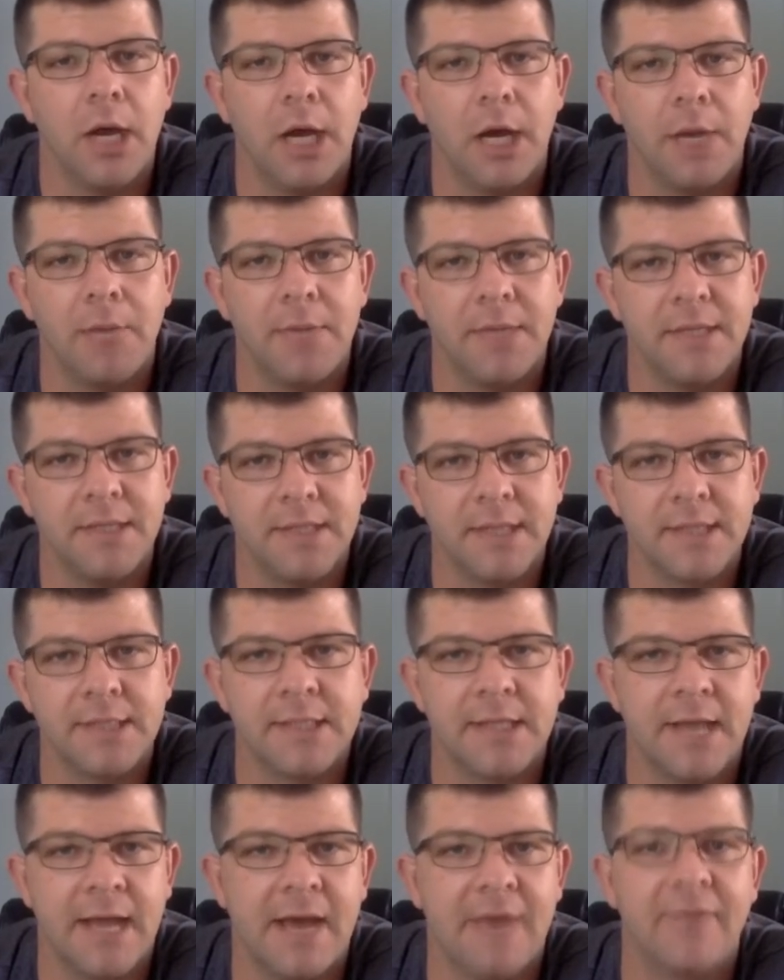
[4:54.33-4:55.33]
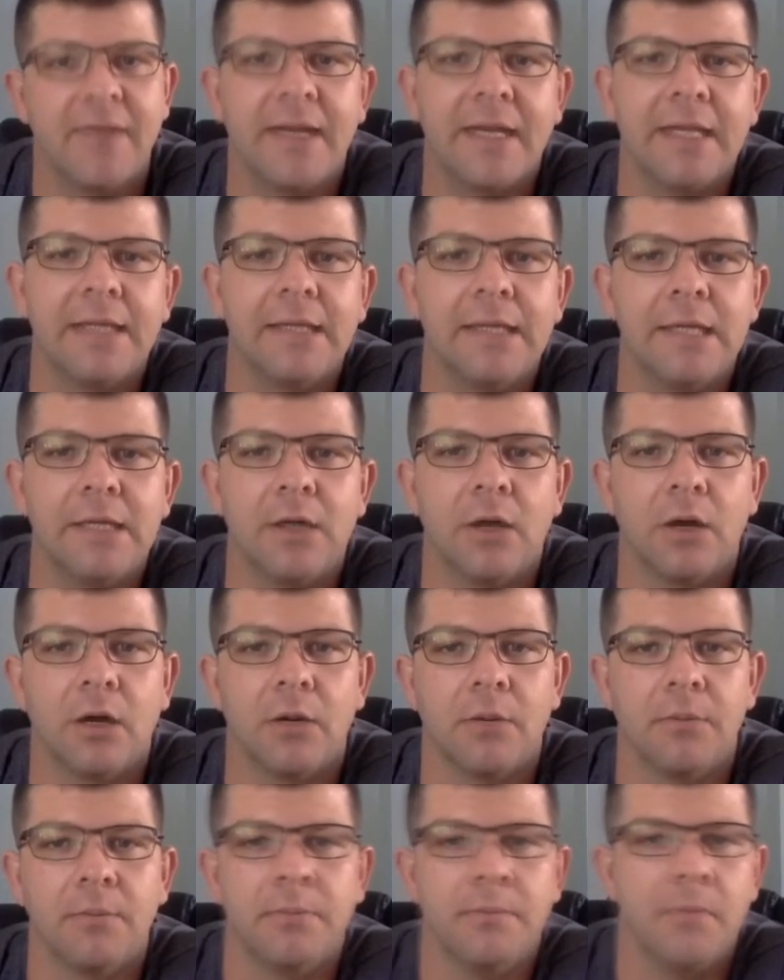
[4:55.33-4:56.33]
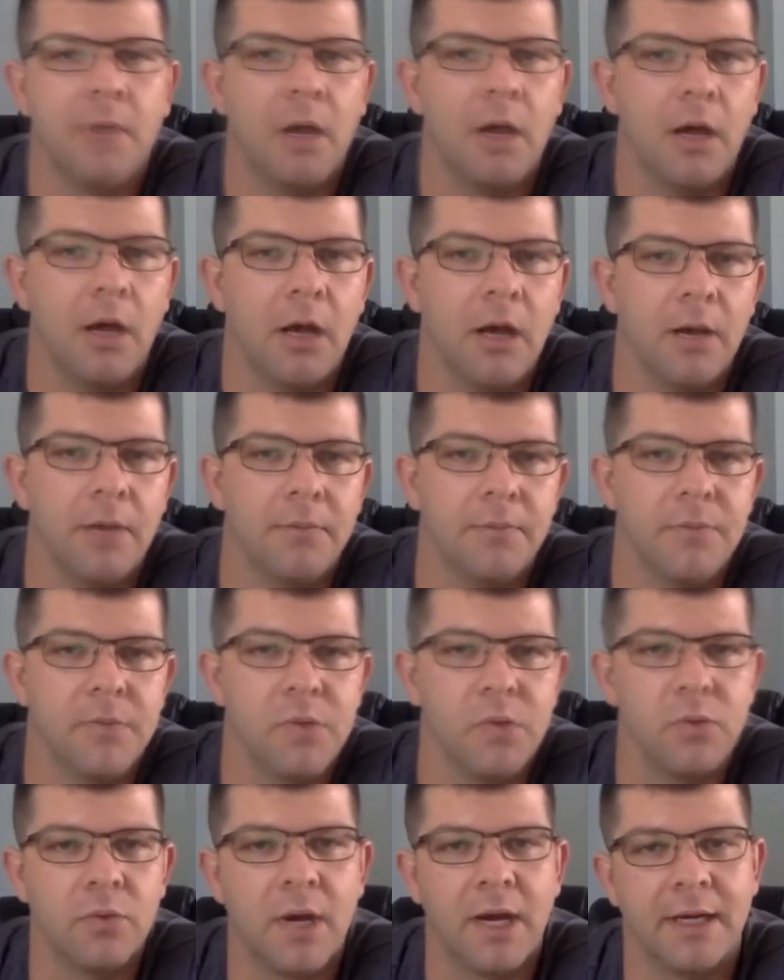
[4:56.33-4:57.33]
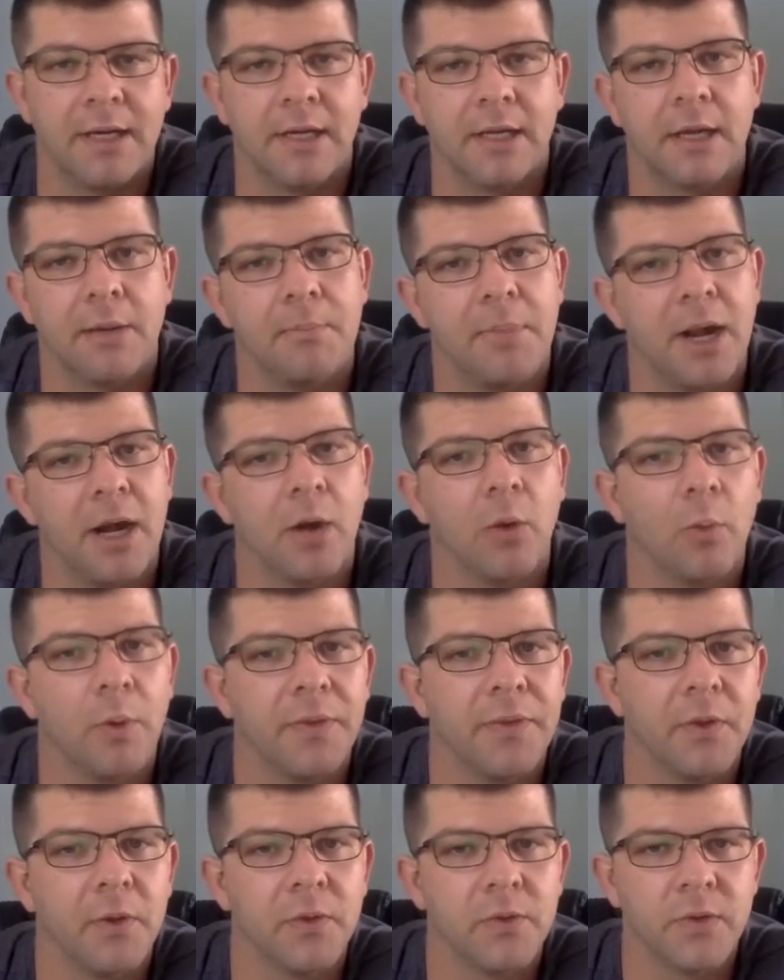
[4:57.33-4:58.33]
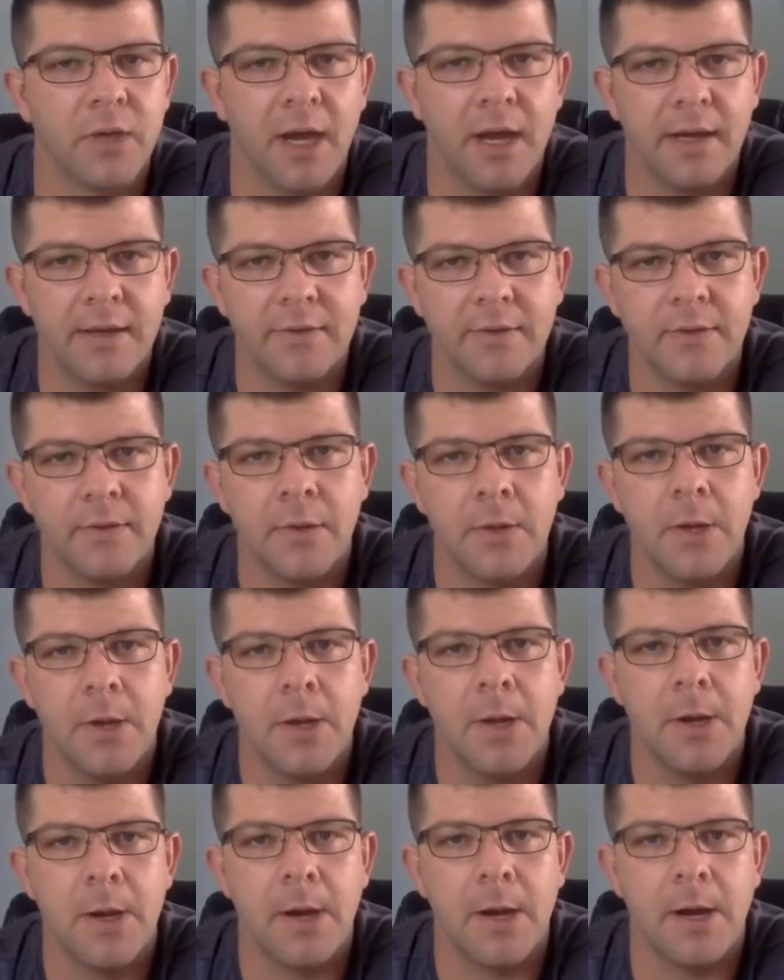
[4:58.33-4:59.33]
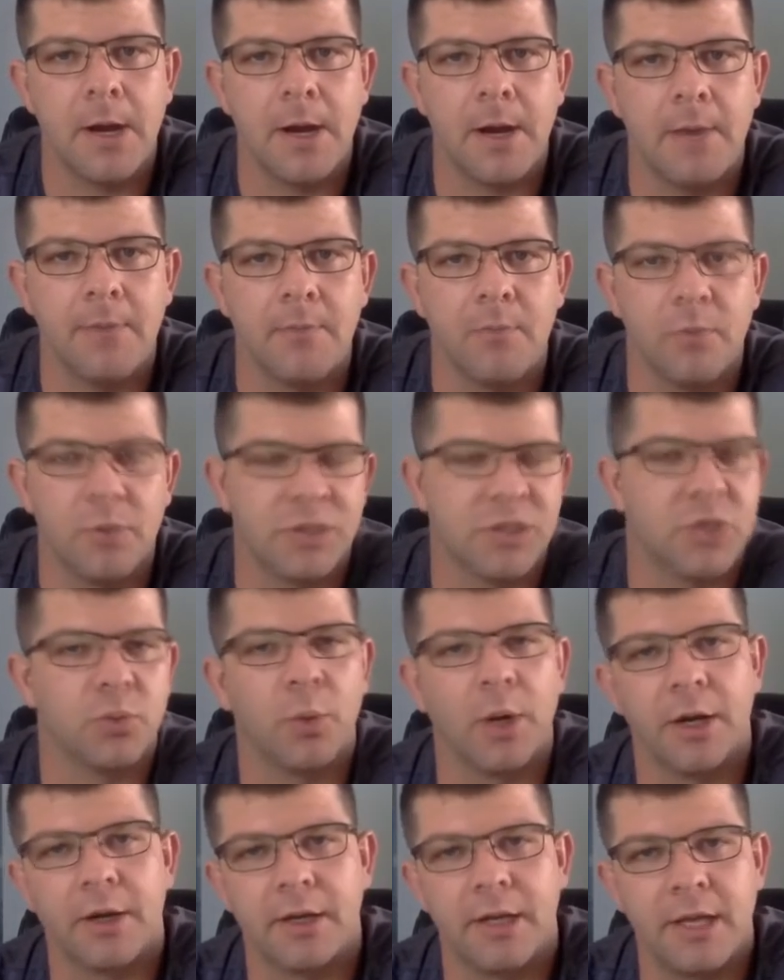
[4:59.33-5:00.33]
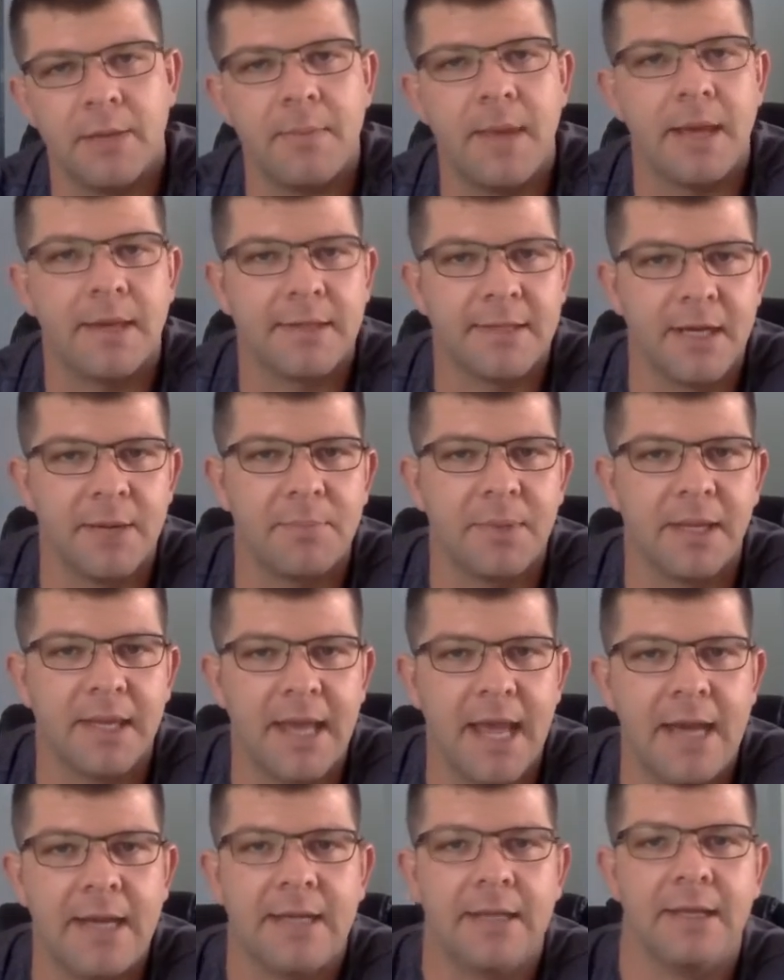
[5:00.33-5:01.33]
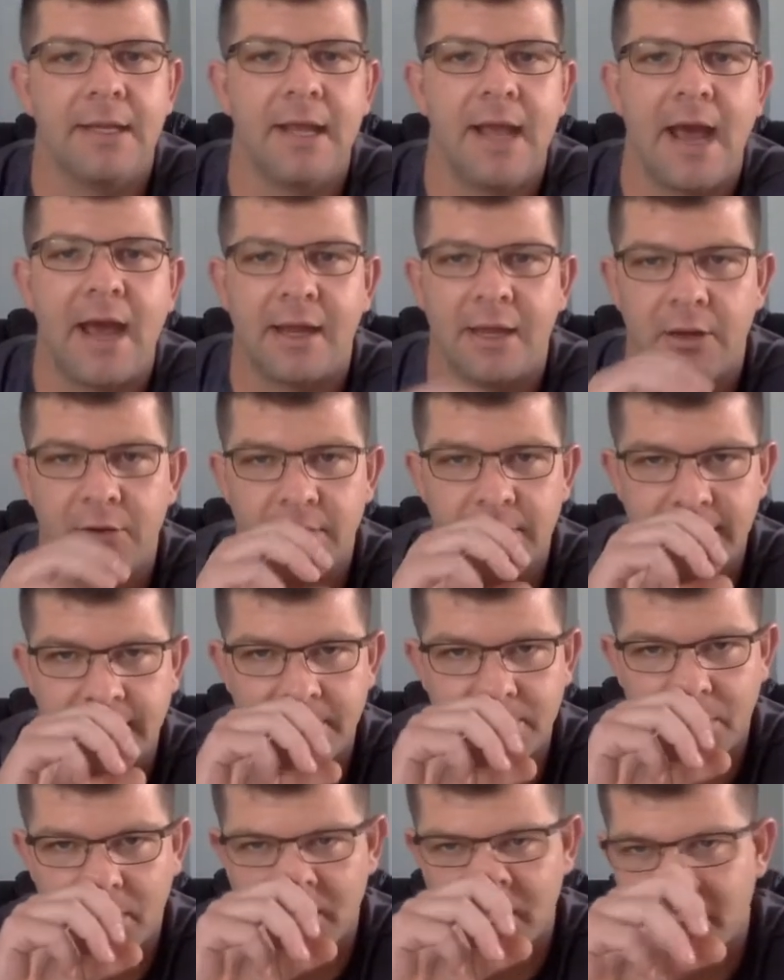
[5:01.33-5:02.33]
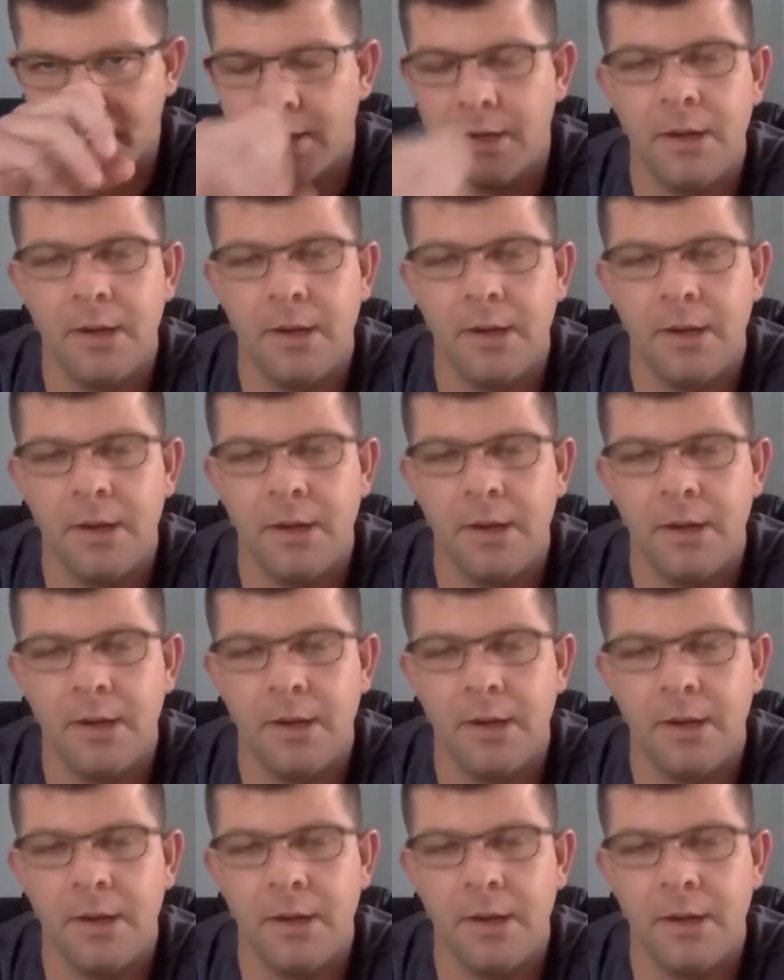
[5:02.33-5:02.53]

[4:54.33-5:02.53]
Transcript: he doesn't have that elite arm to kind of compare with those guys. which is where he makes it up again in the accuracy part.